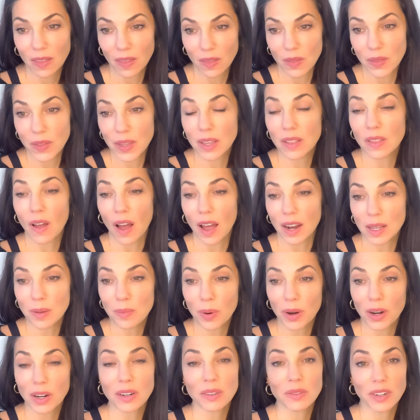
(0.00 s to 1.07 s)
the Lotte
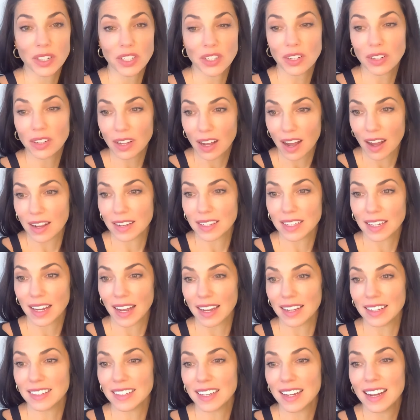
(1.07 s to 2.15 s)
Berk original
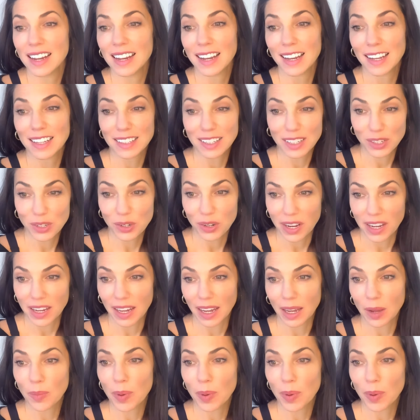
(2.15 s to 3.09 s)
content is intriguing,